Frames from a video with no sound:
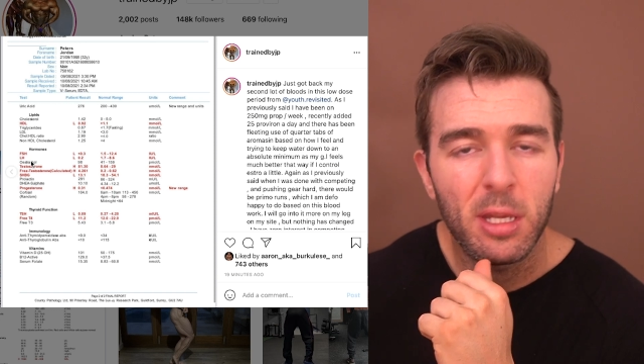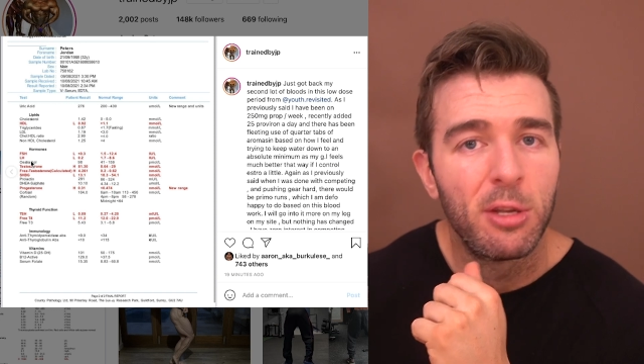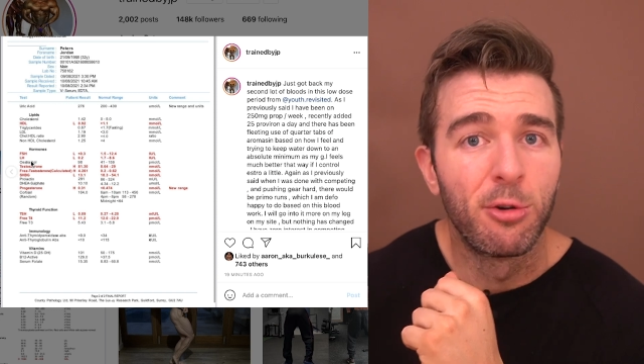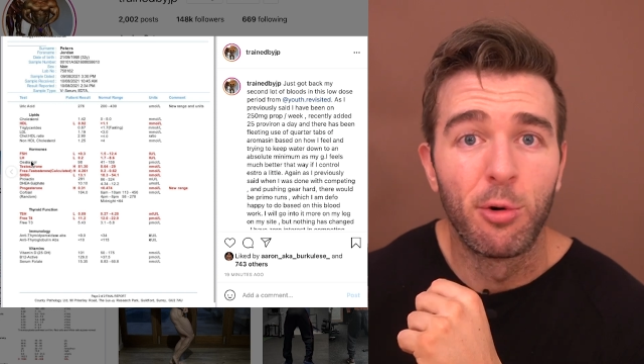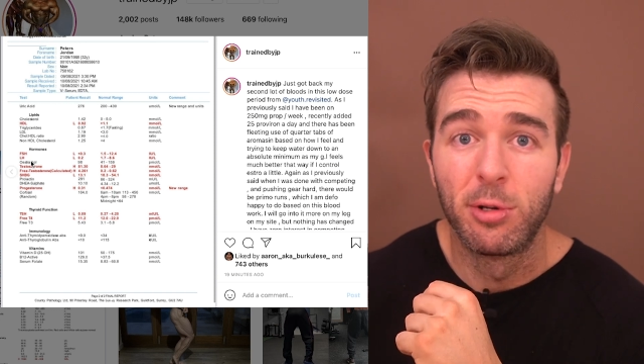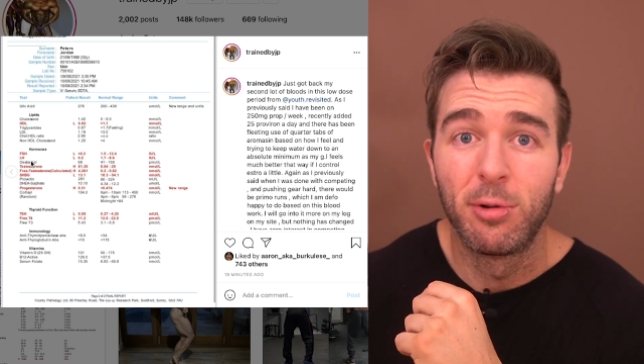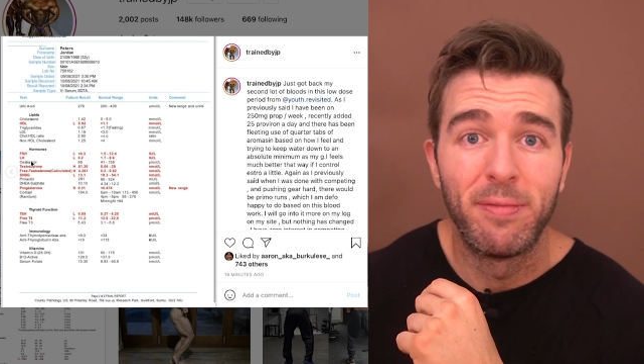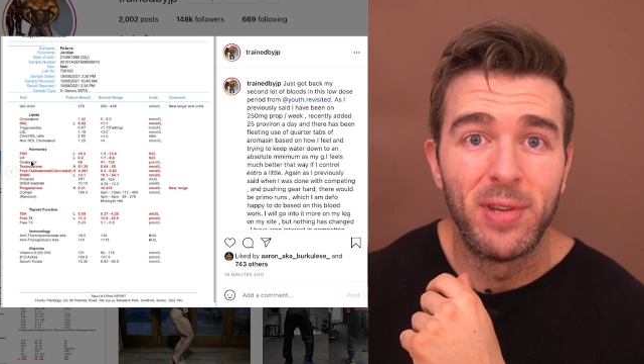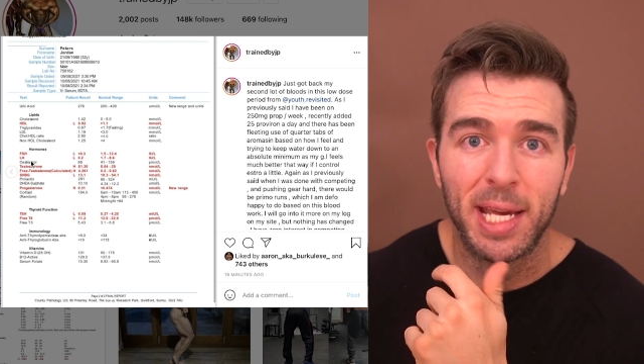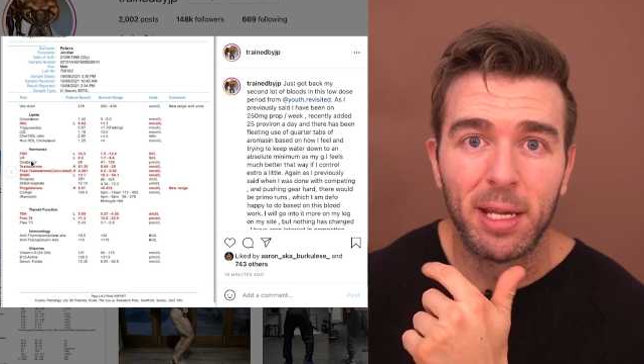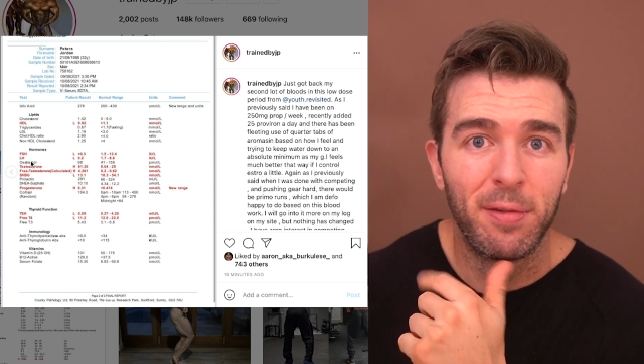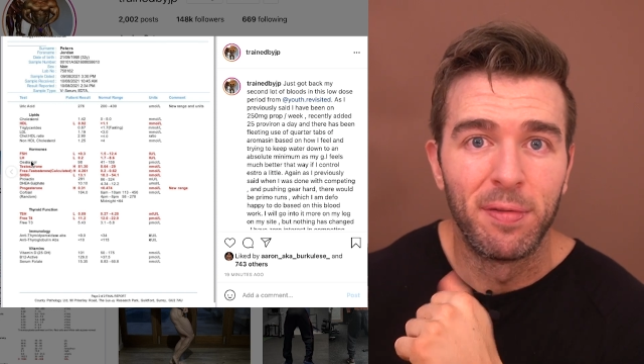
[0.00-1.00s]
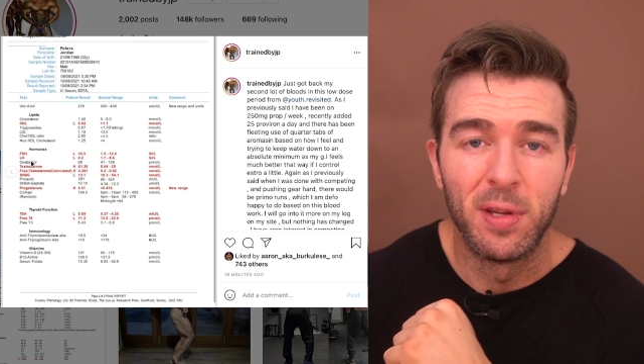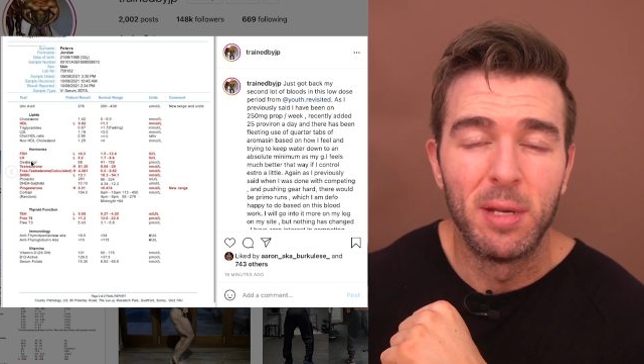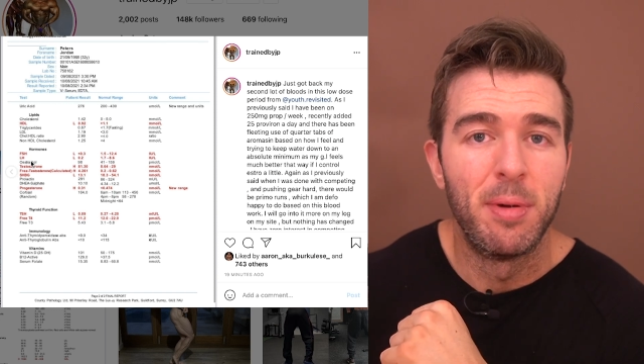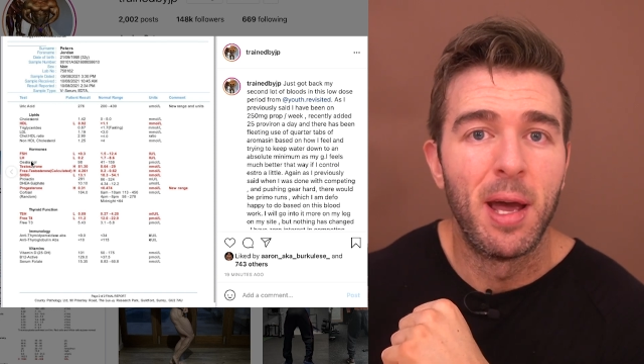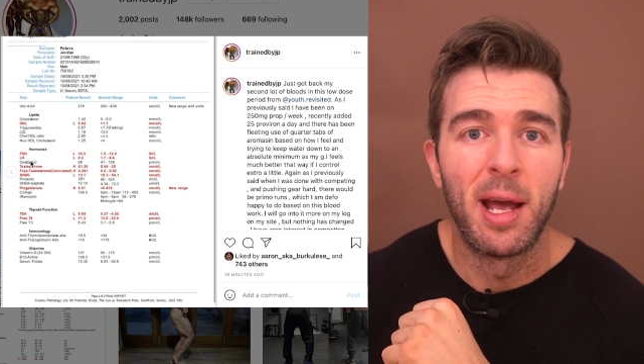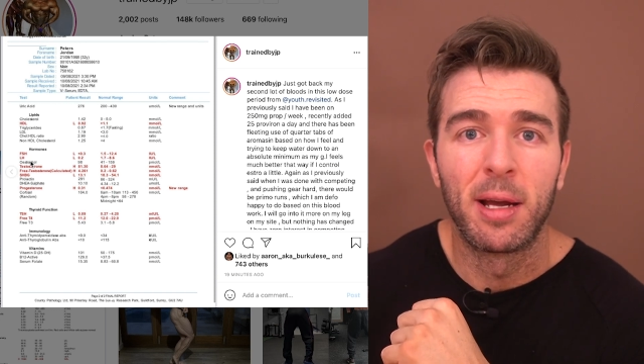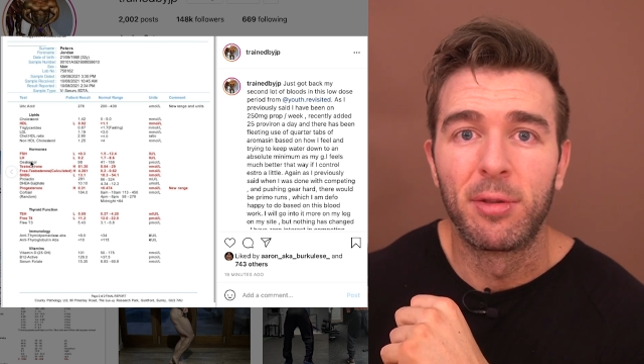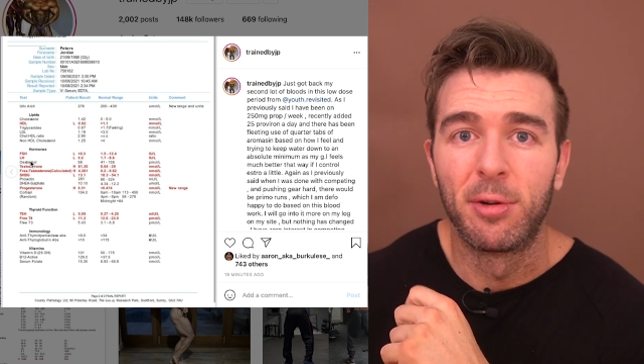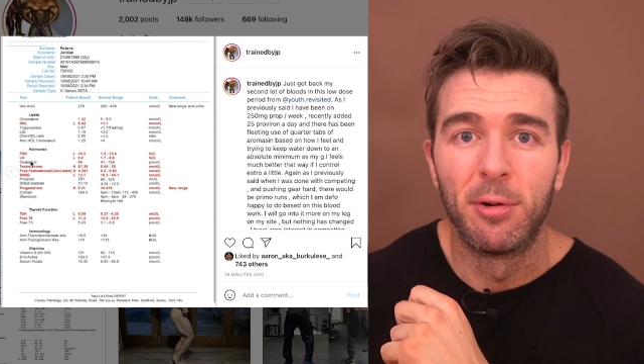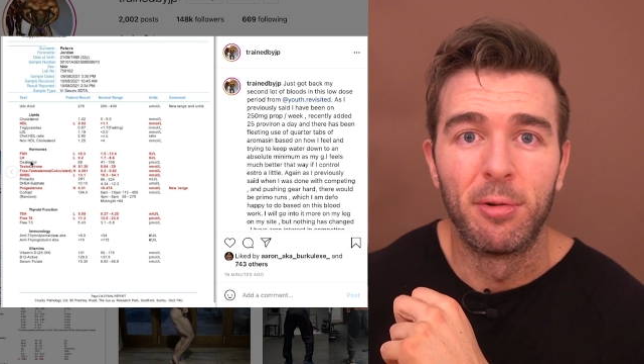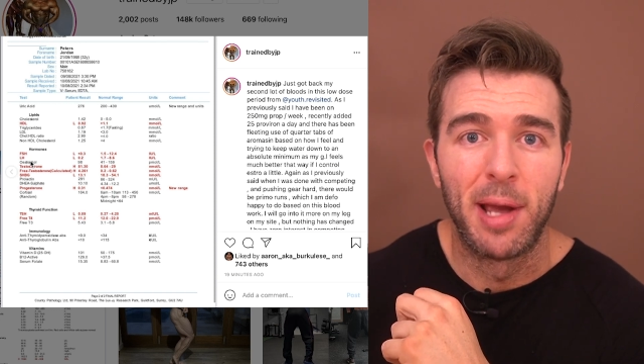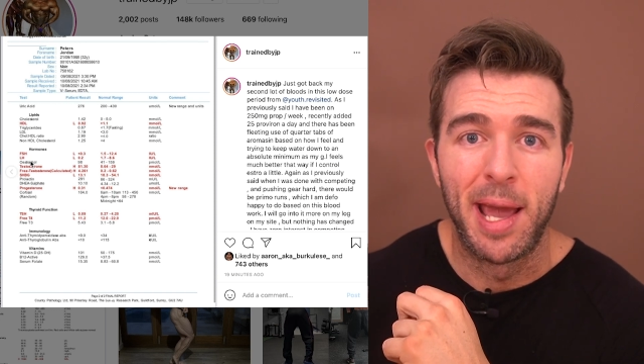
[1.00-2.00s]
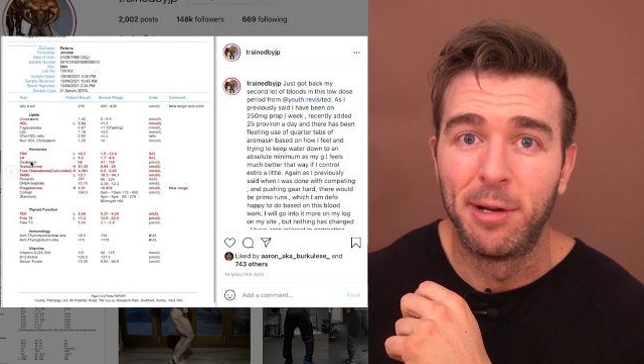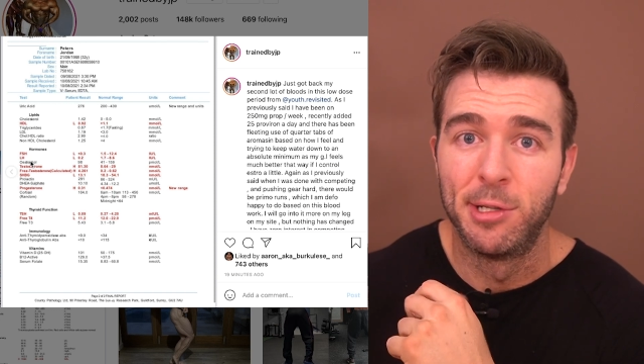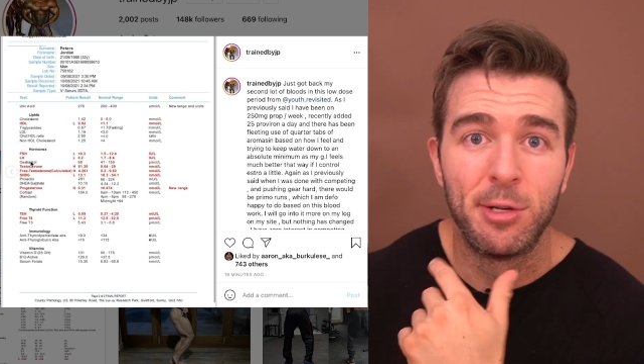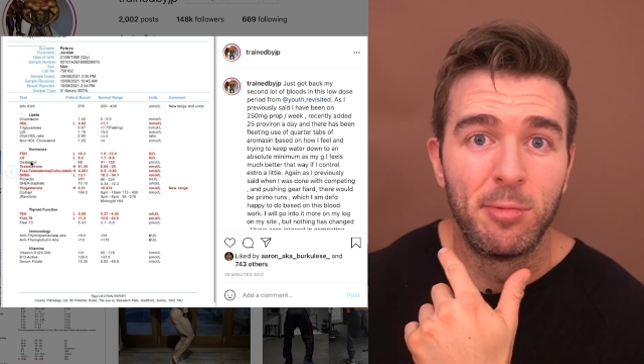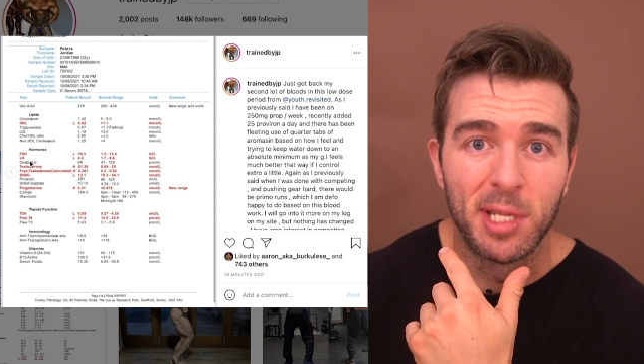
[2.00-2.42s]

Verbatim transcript: you're going to have negative feedback through androgen